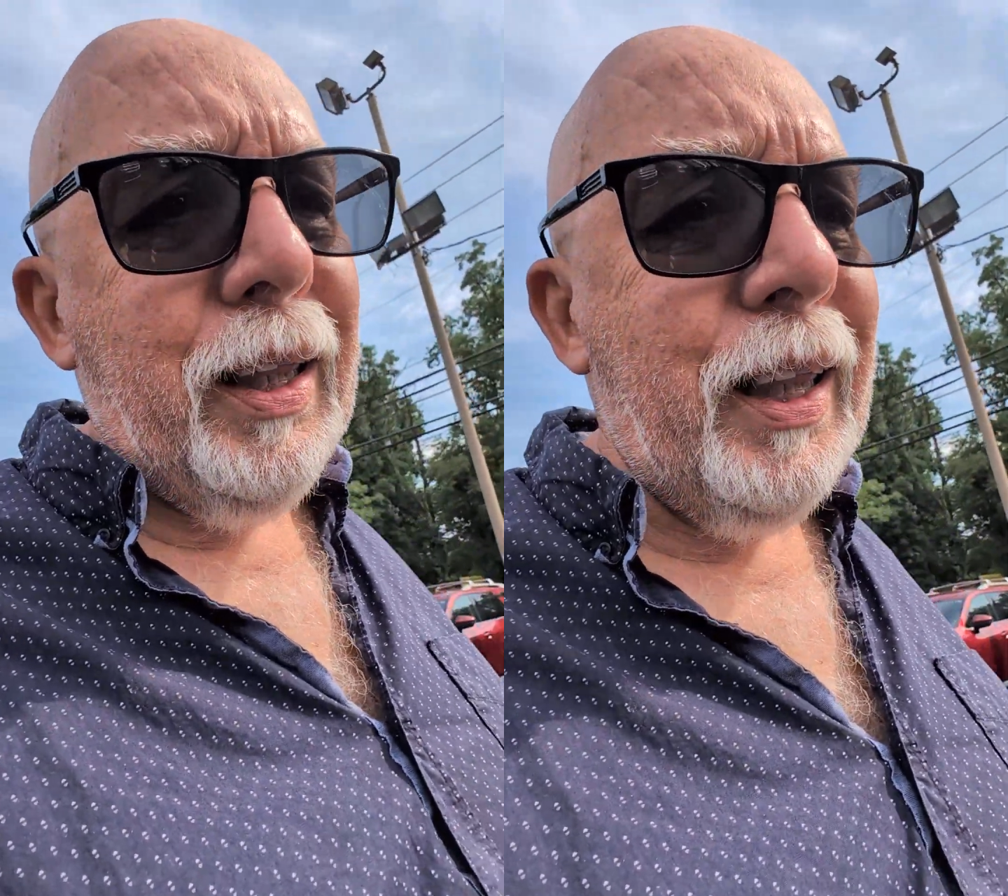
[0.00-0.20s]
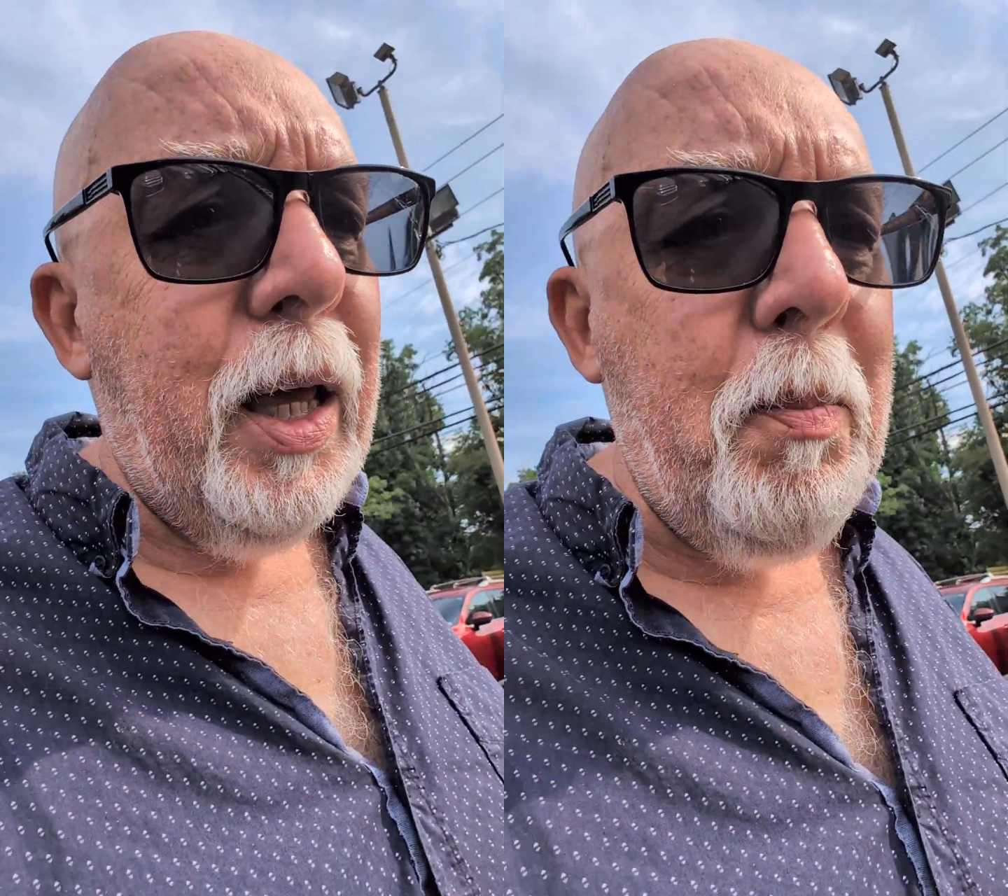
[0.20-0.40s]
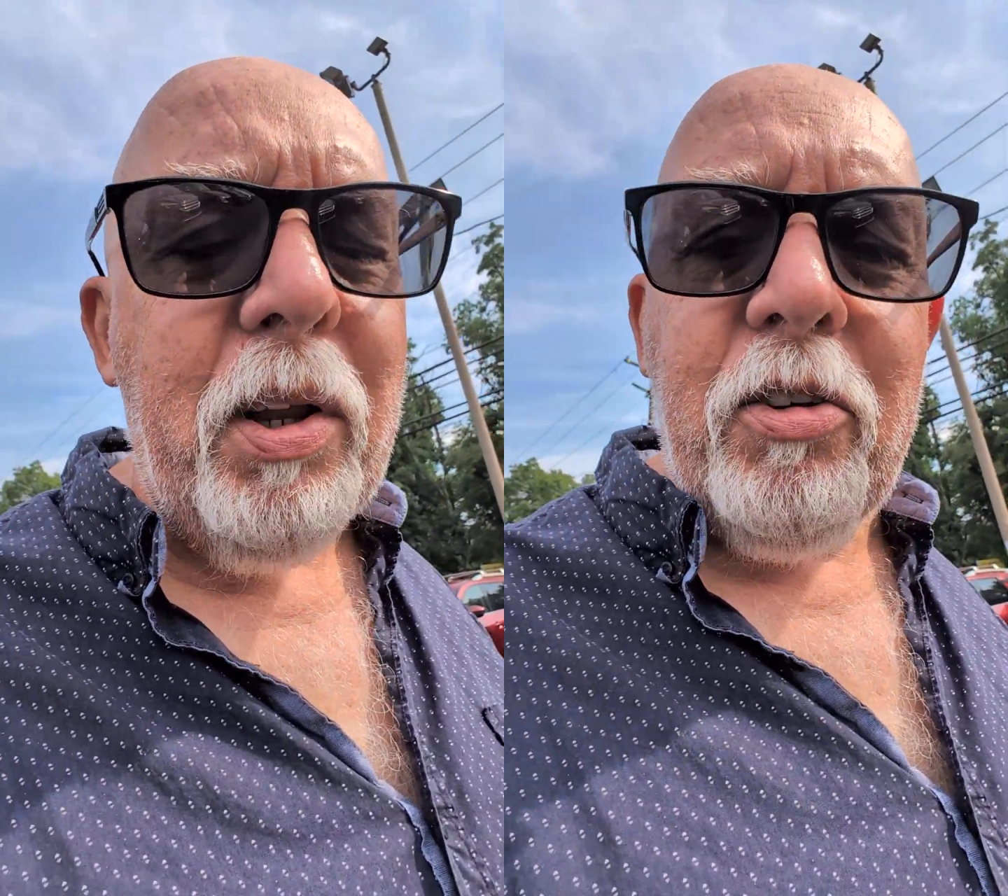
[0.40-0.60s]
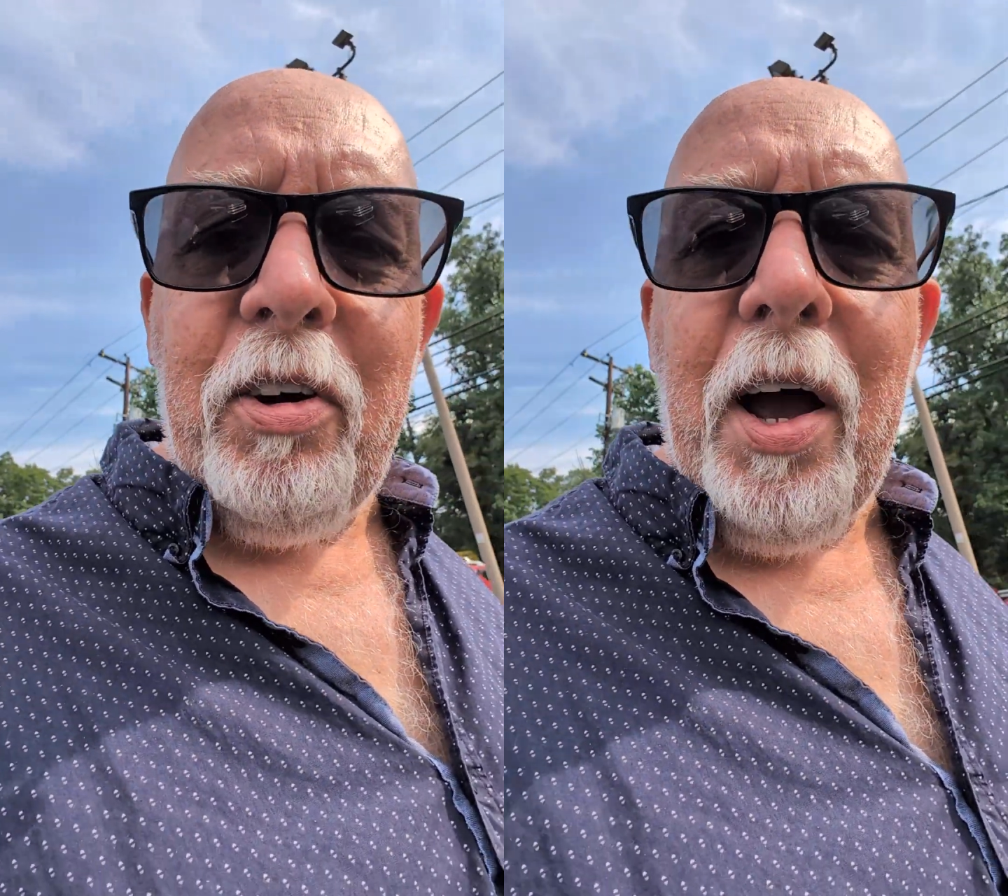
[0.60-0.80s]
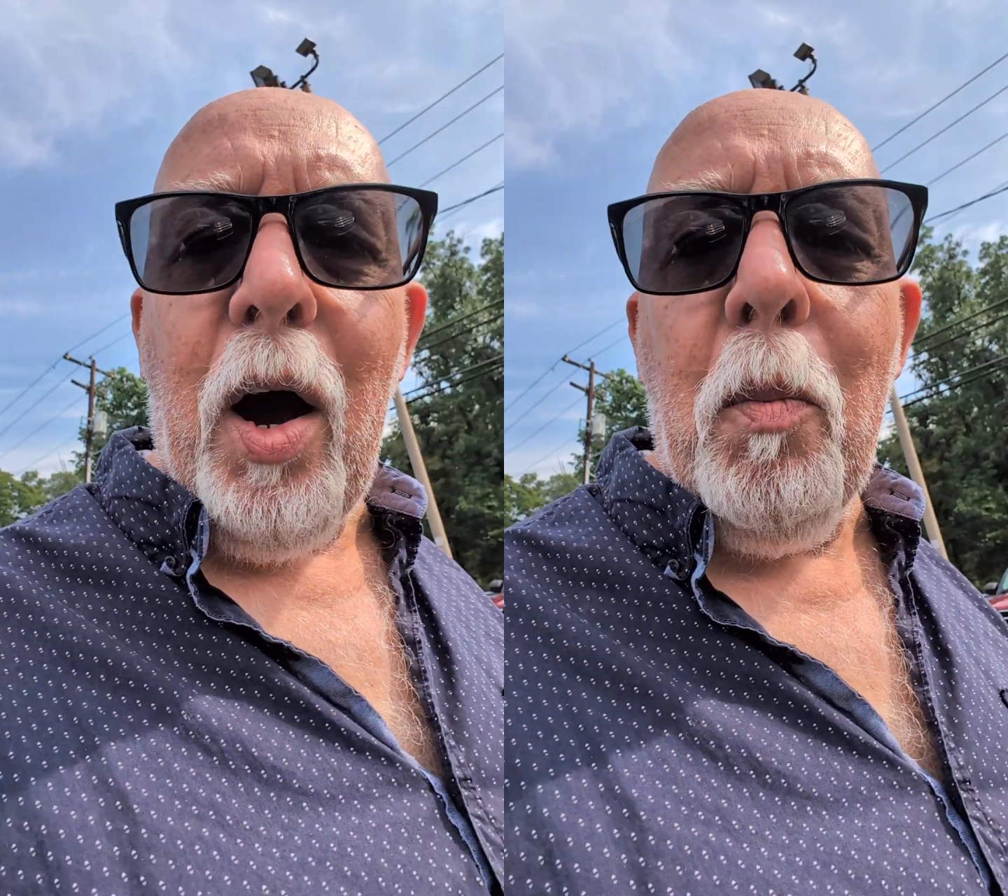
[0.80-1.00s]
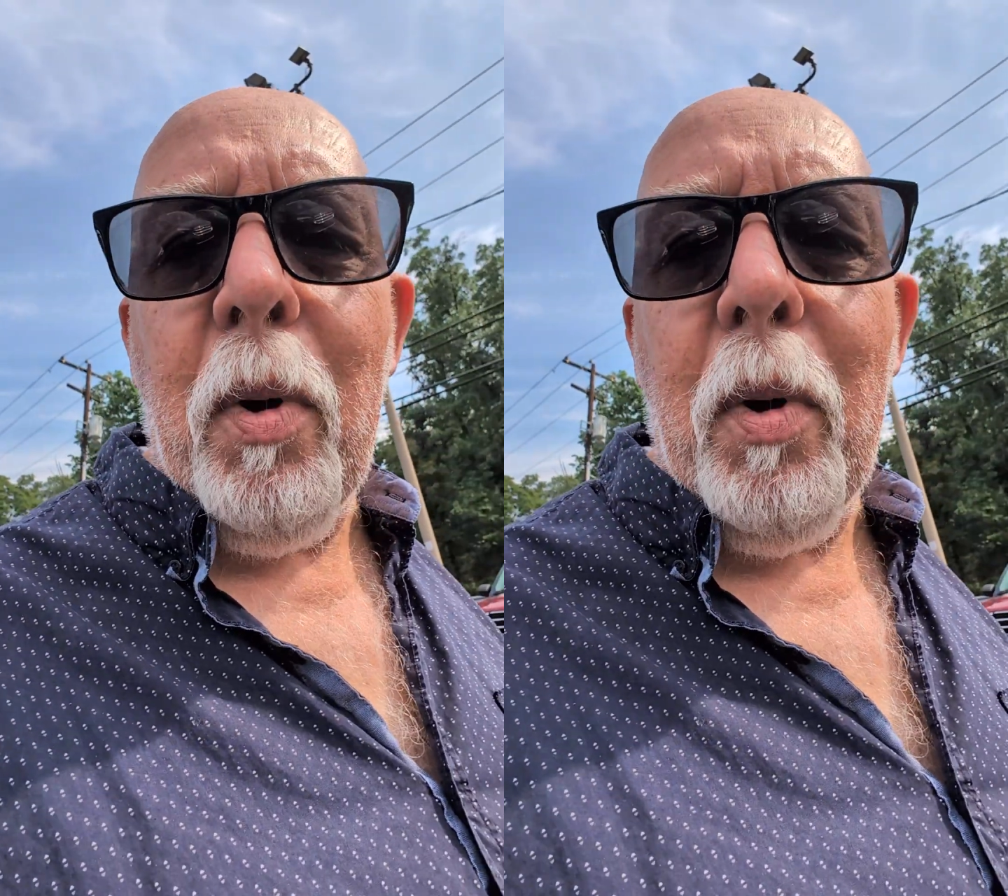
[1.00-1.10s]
limit how